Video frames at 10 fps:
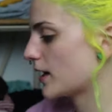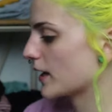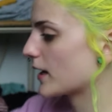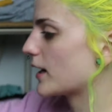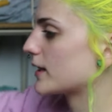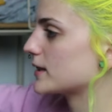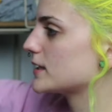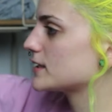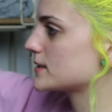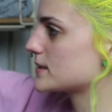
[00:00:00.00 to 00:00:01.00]
I got
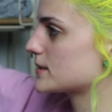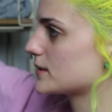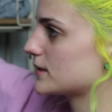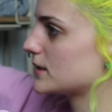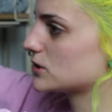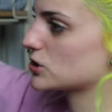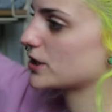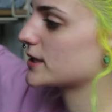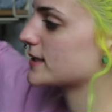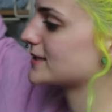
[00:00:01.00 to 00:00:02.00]
this
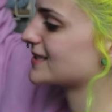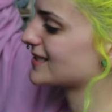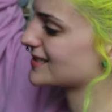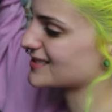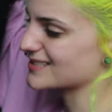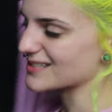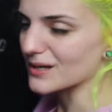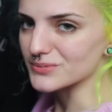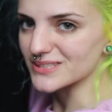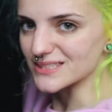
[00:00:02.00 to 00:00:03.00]
t-shirt that says
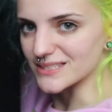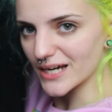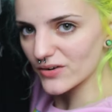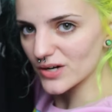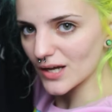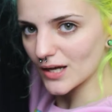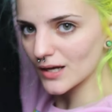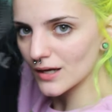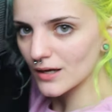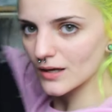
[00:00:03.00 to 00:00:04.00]
stop staring.